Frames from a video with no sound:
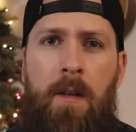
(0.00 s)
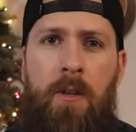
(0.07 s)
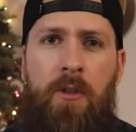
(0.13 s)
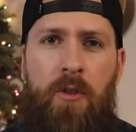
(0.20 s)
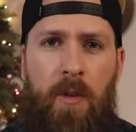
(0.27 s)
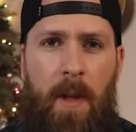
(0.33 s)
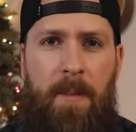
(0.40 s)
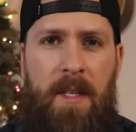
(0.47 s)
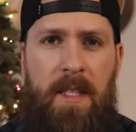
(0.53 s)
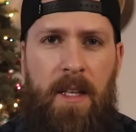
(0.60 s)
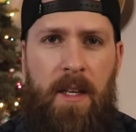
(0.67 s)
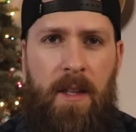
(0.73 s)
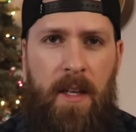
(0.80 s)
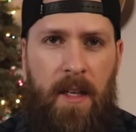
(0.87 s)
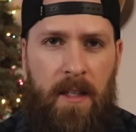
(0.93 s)
So let me tell
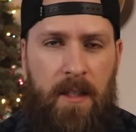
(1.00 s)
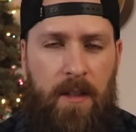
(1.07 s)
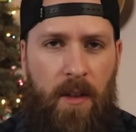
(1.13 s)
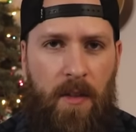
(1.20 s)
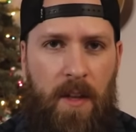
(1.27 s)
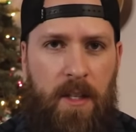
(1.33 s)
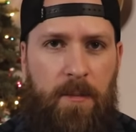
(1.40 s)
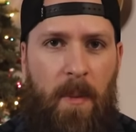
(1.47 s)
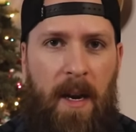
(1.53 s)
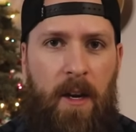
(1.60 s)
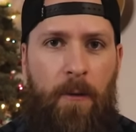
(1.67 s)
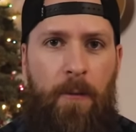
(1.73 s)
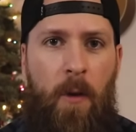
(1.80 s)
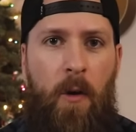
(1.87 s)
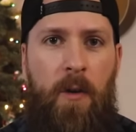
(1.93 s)
you this. This
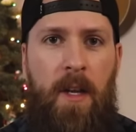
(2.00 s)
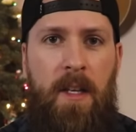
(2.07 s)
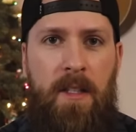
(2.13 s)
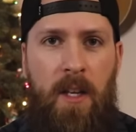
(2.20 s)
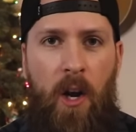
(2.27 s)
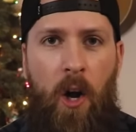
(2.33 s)
microphone is